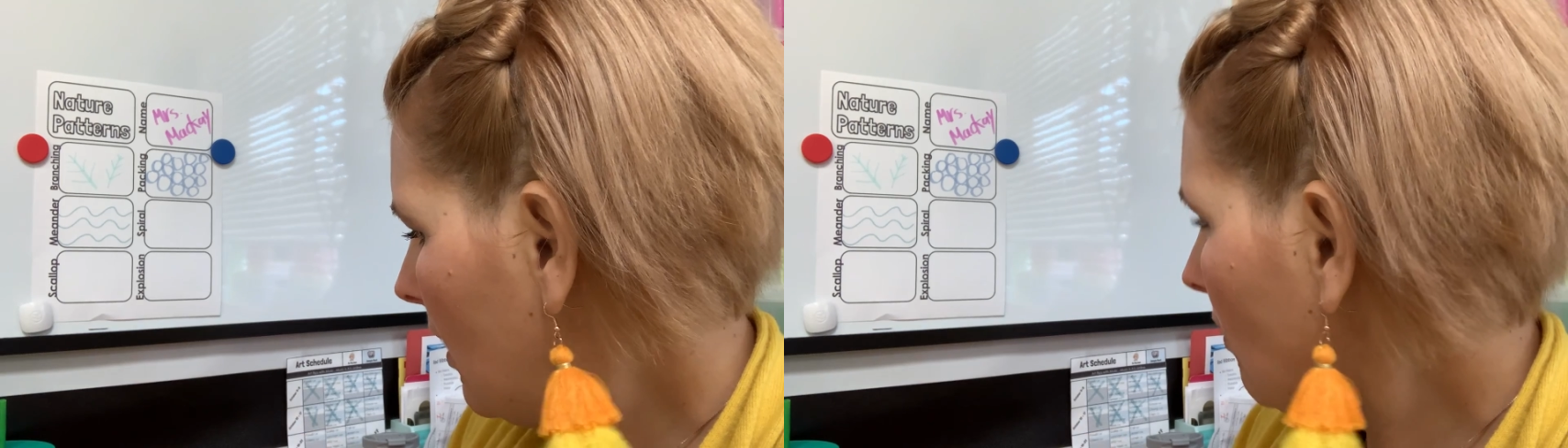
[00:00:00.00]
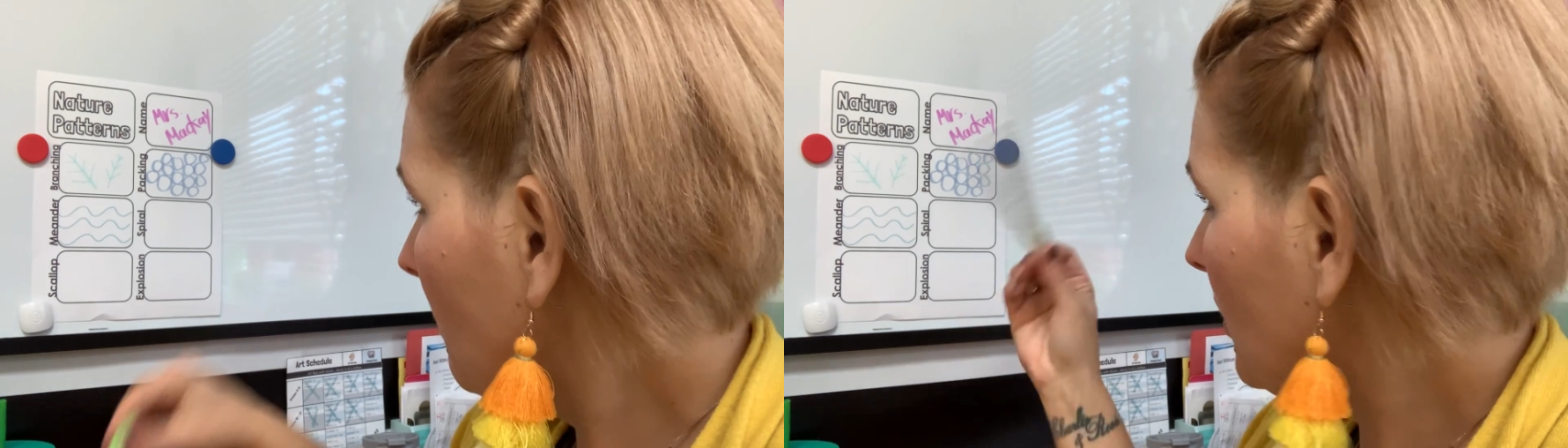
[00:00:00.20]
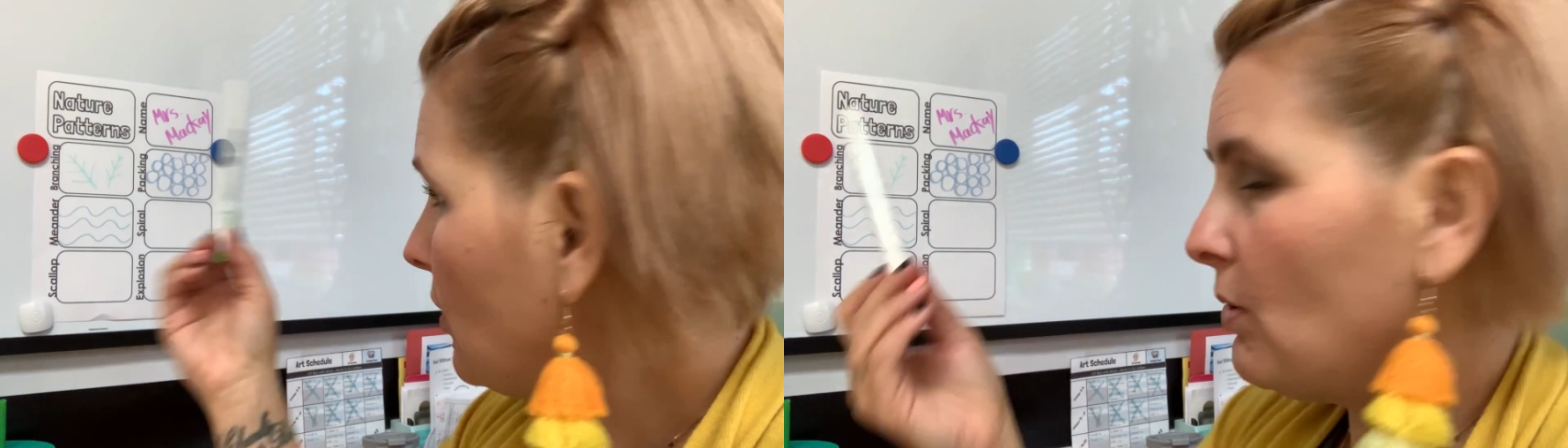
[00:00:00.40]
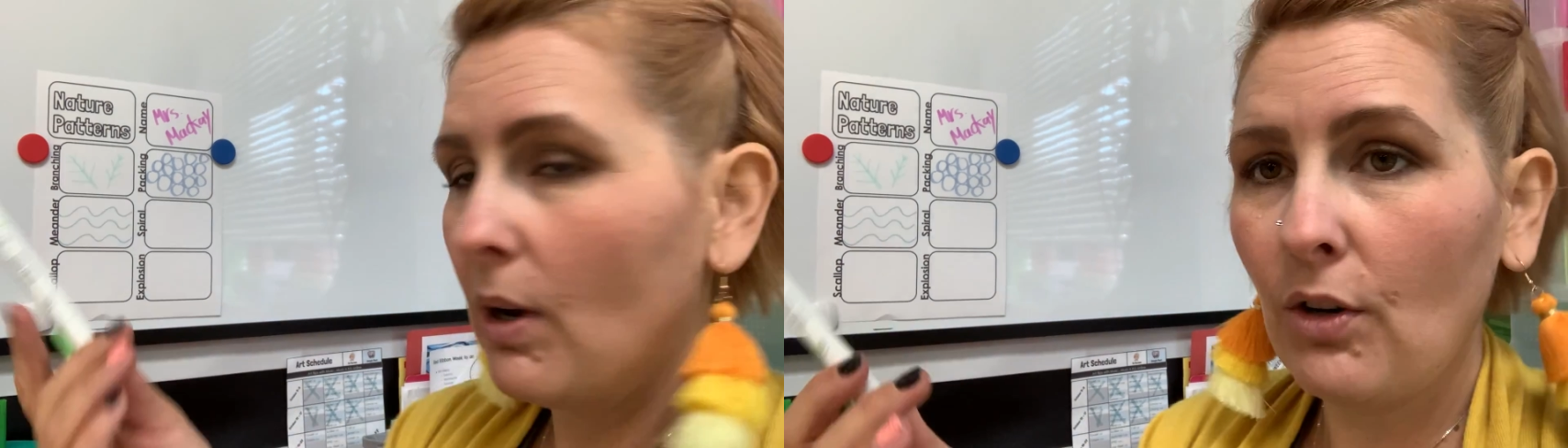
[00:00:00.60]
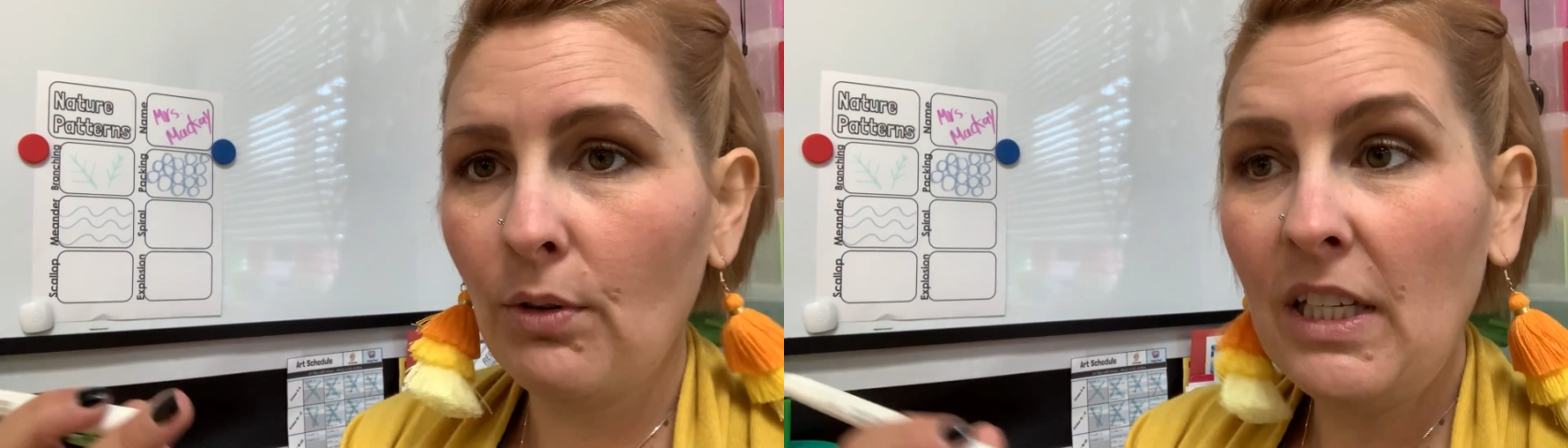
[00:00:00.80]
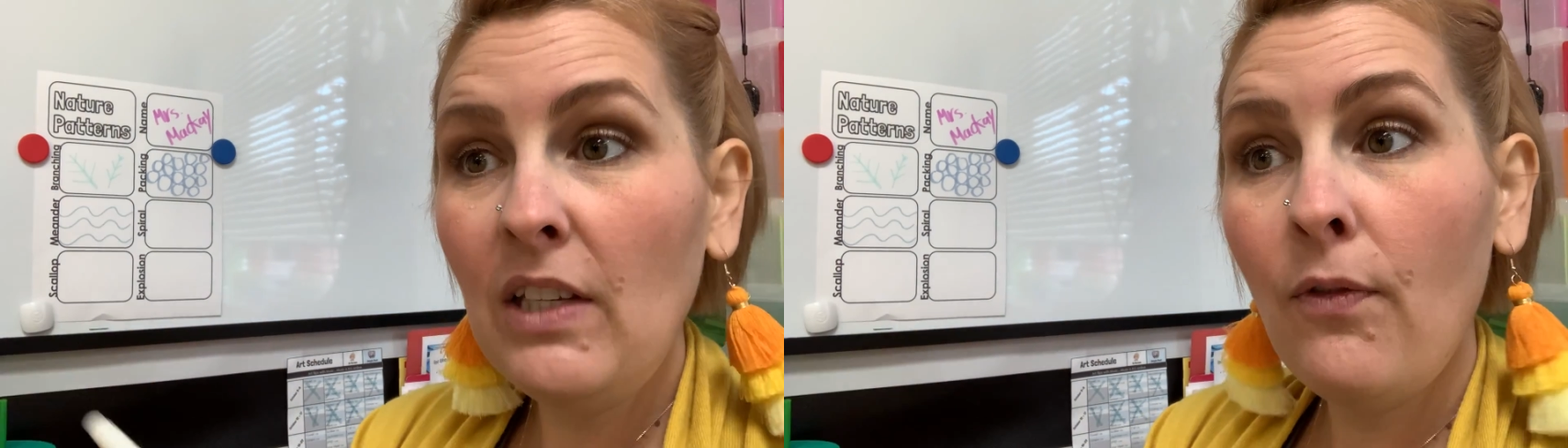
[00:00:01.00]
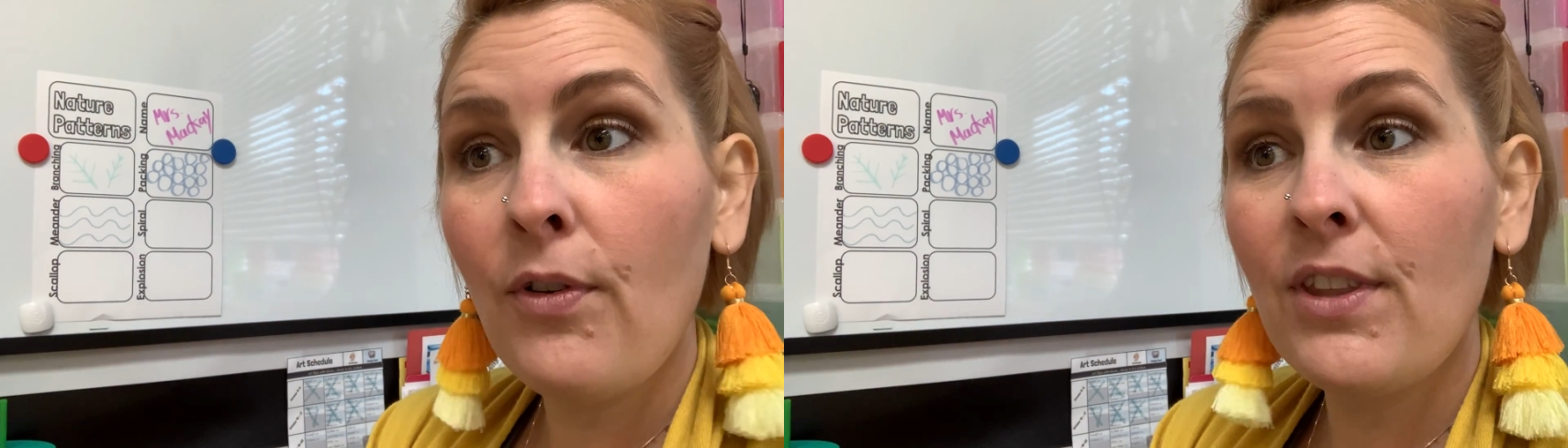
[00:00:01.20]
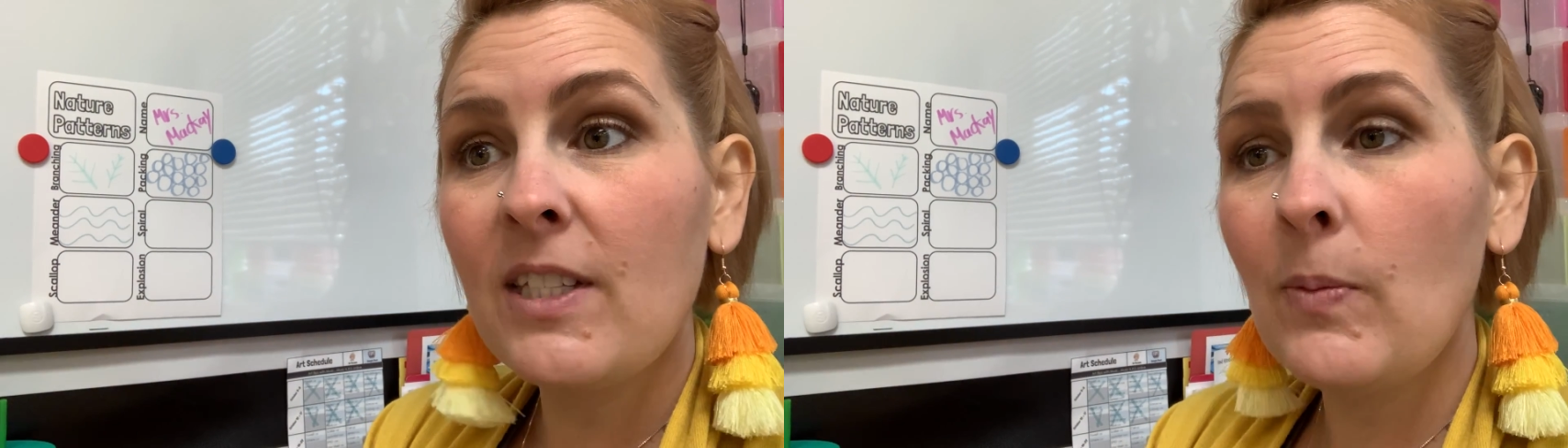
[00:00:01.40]
I'm gonna do a green for
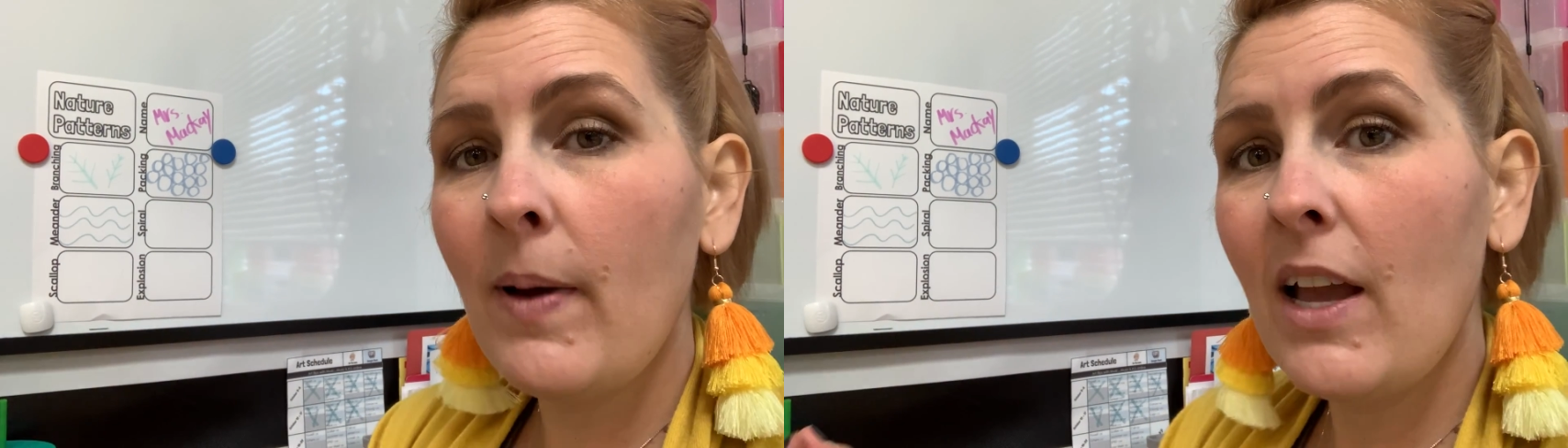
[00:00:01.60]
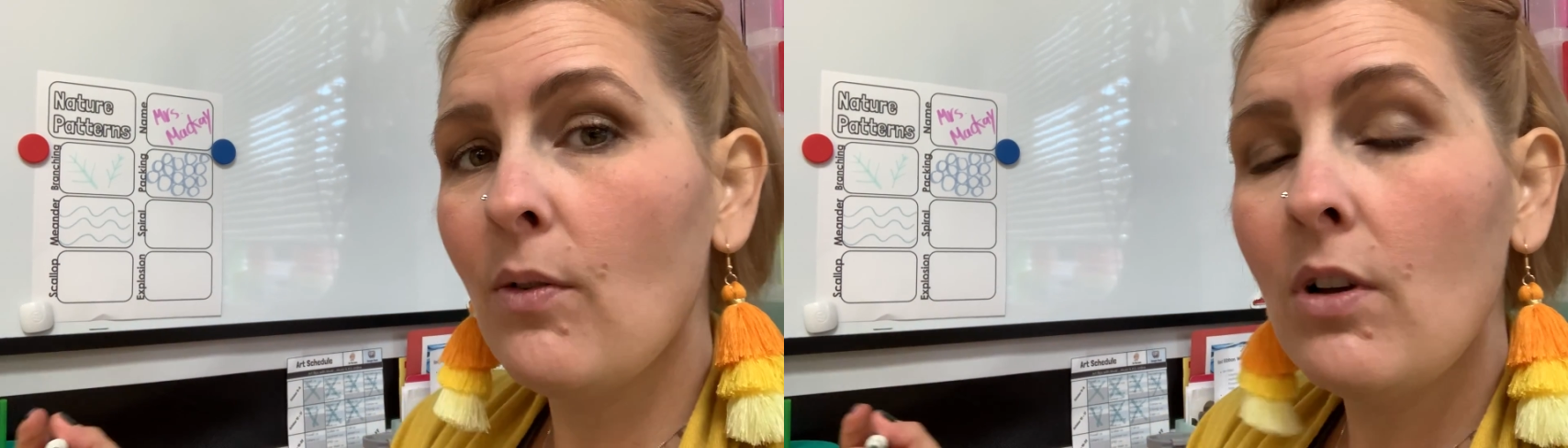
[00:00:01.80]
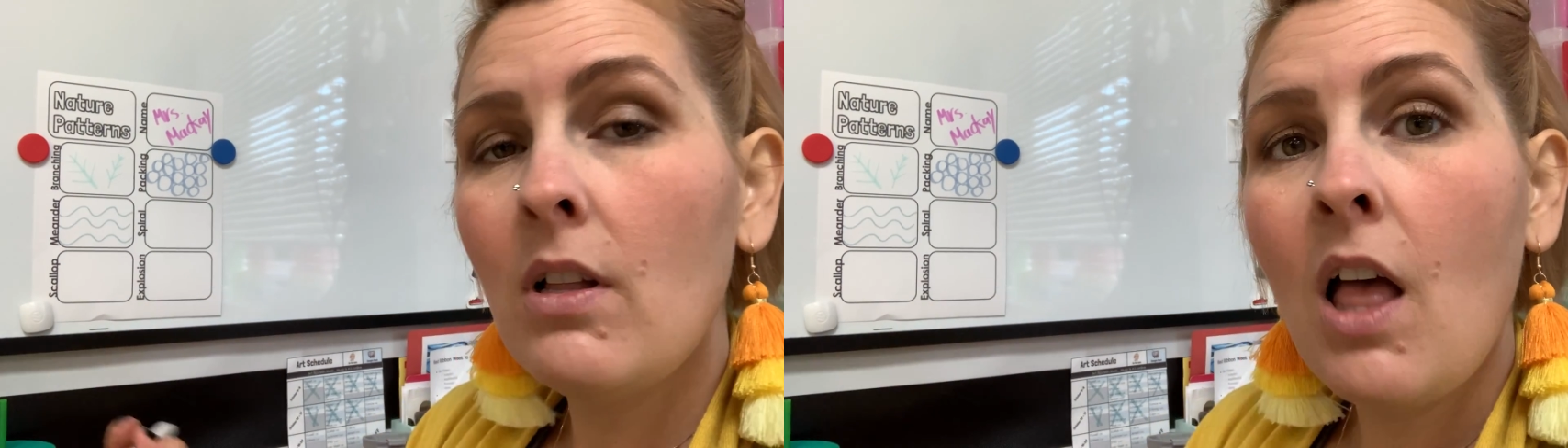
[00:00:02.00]
the spiral,